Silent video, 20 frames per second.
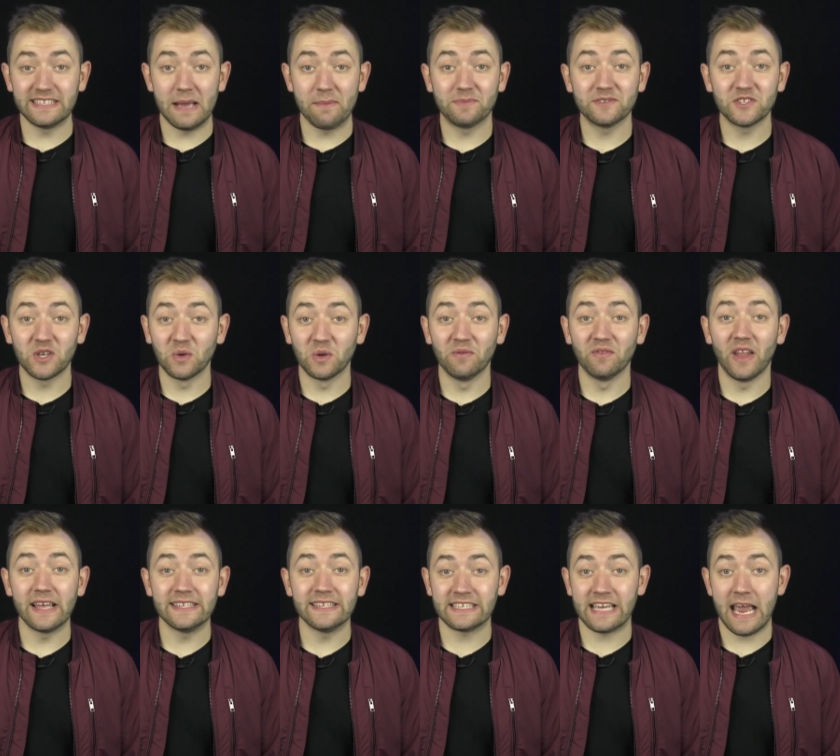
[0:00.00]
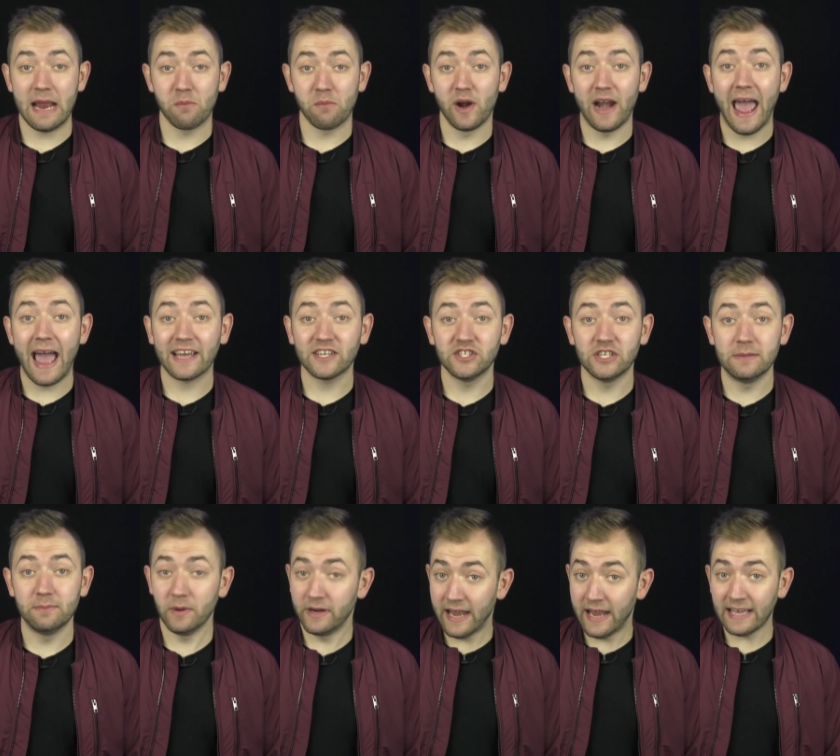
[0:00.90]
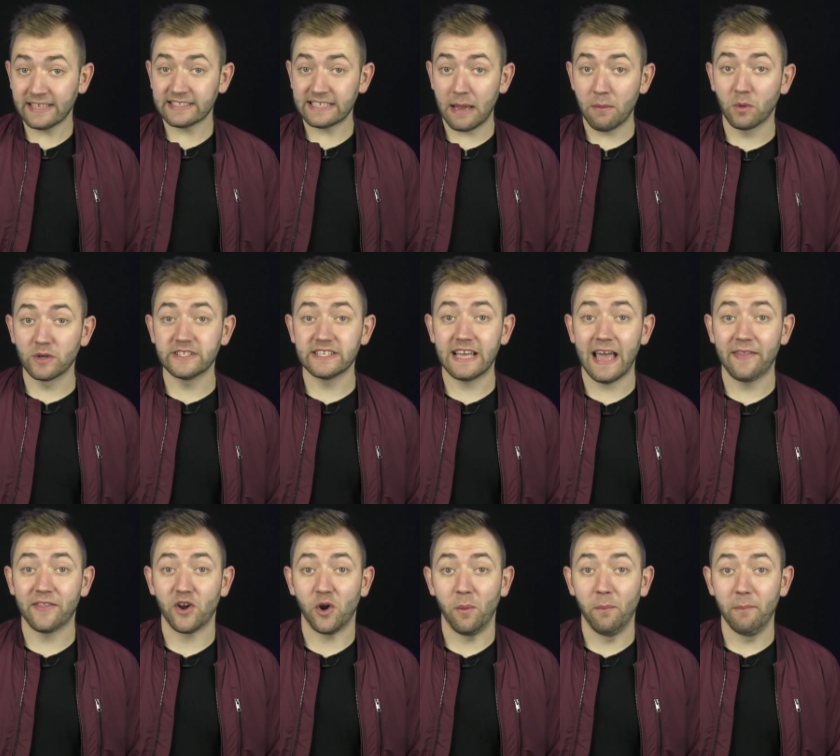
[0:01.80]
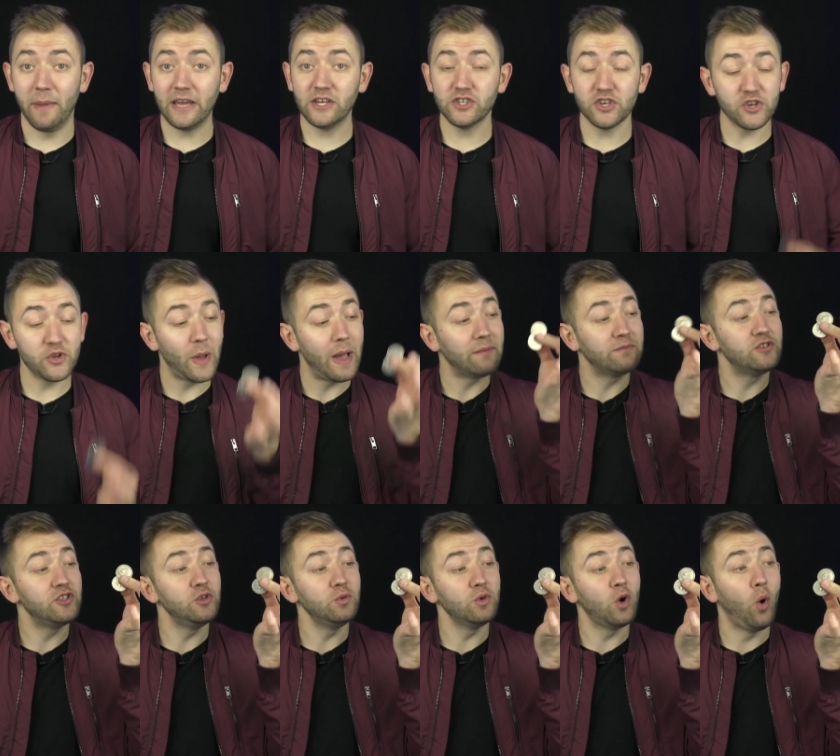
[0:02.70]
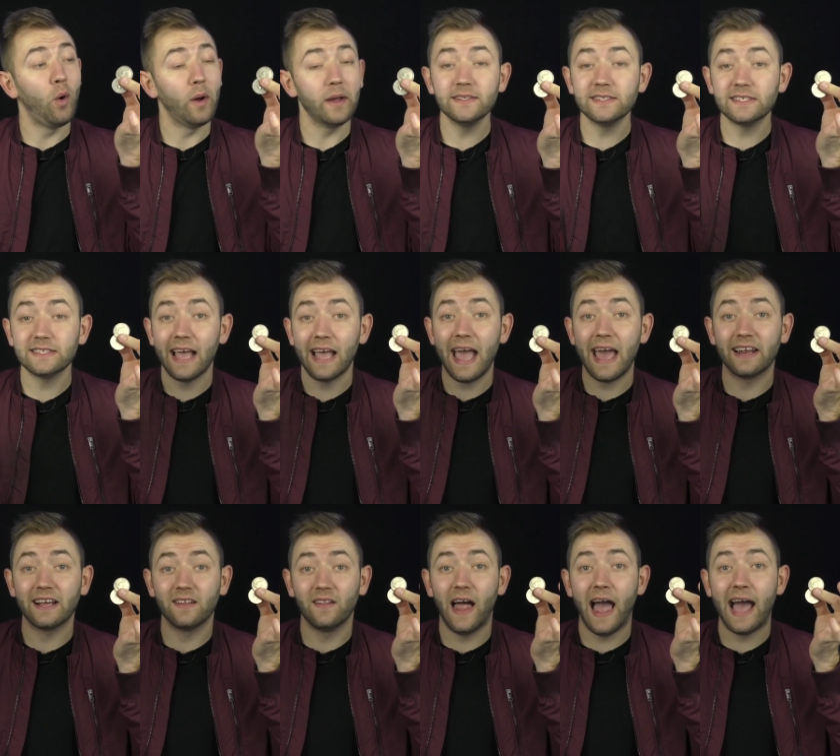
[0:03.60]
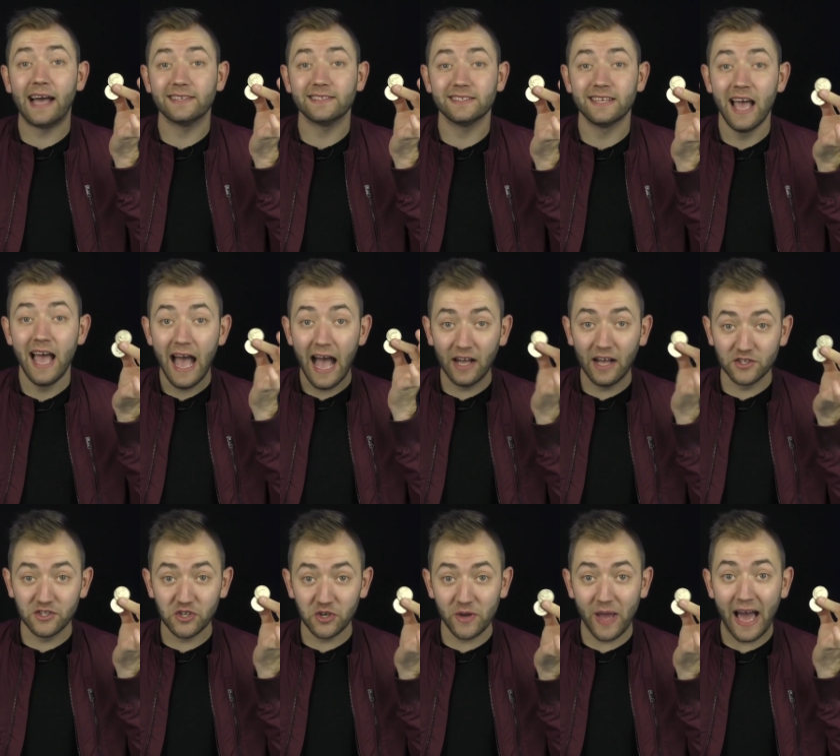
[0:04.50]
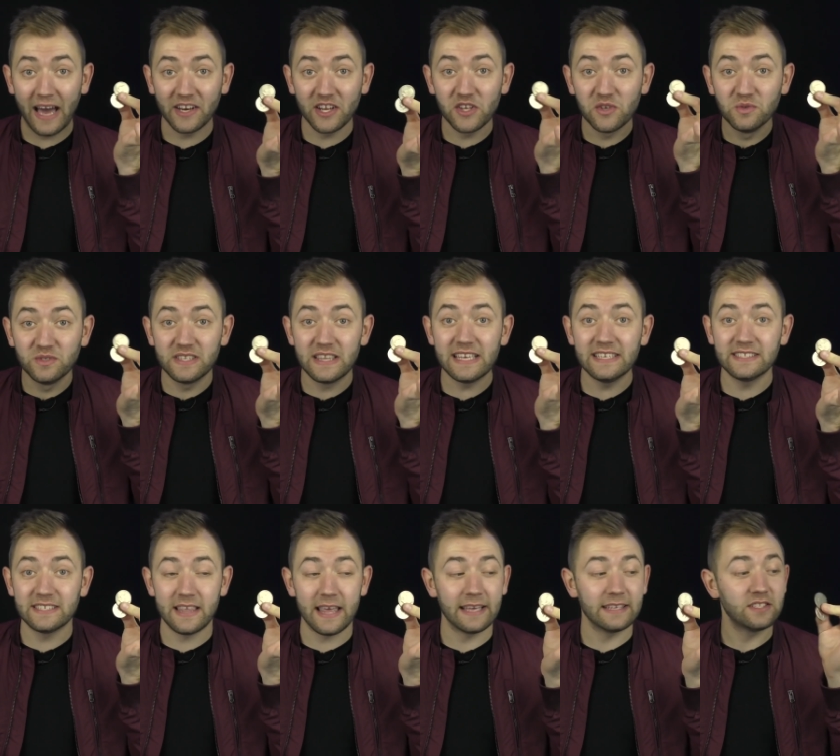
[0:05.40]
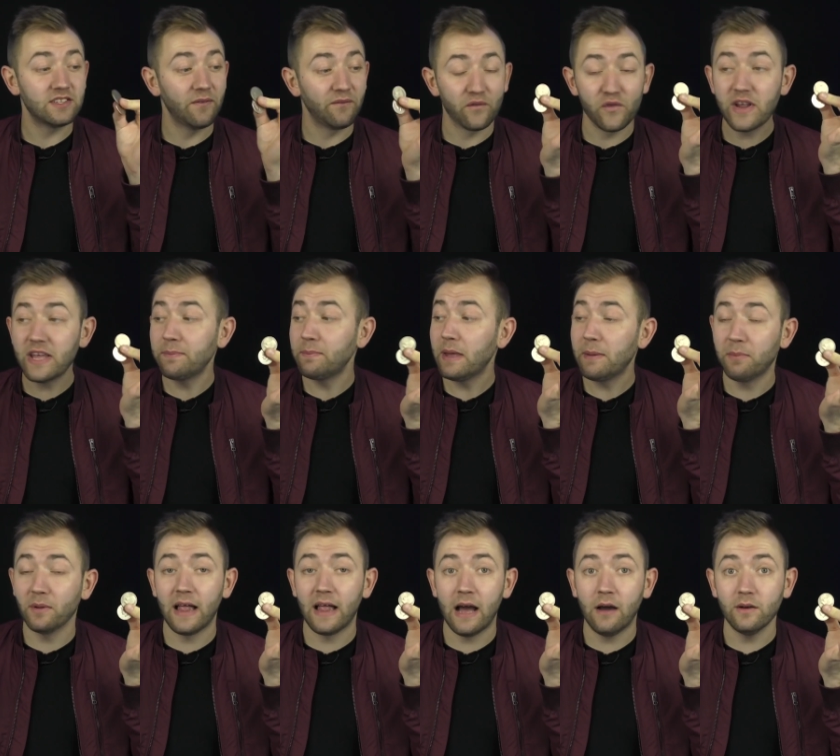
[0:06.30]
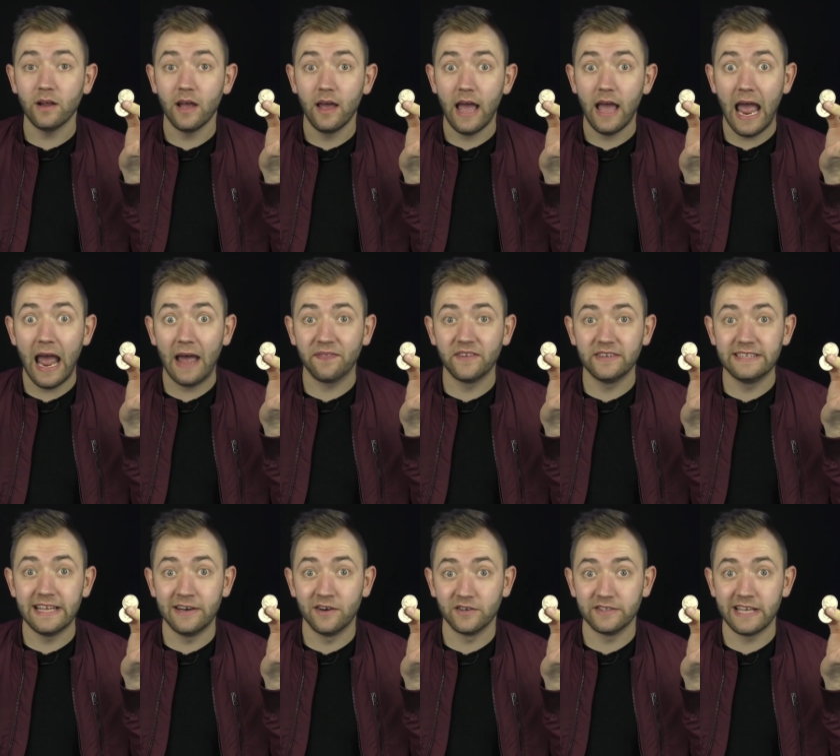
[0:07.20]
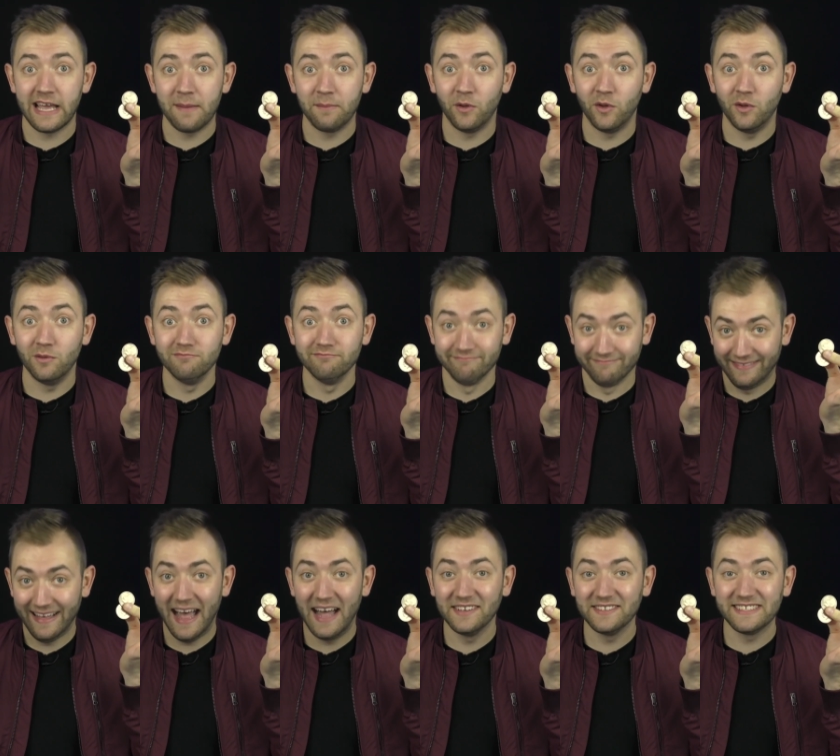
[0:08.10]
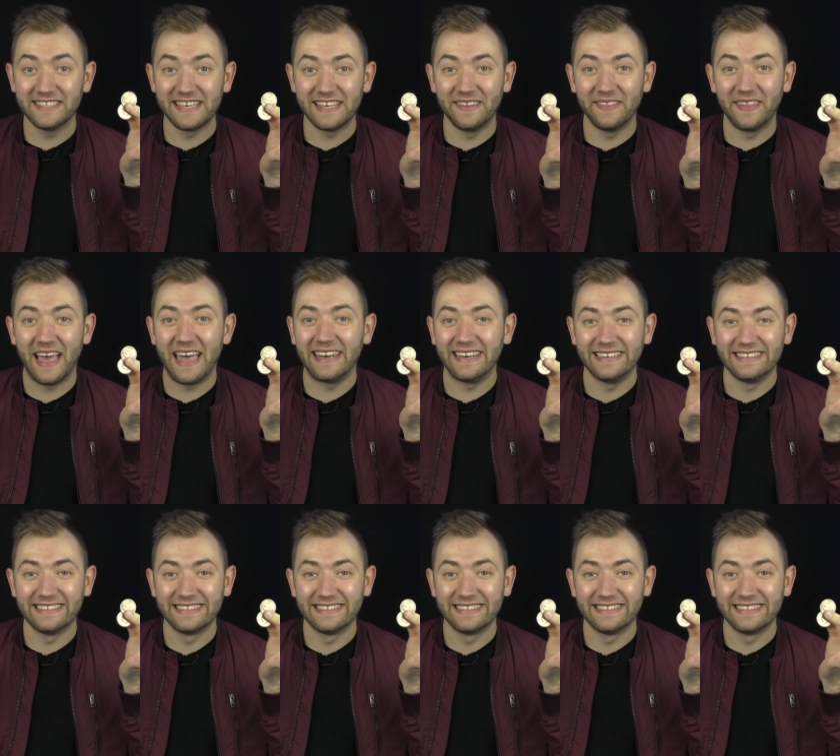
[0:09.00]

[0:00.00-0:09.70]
episode of Lights, Cameron, and Action, but next time we're together, make sure you have two coins and a glass. I'll show you how to use these things to freak people out at the dinner table. I'll see you then.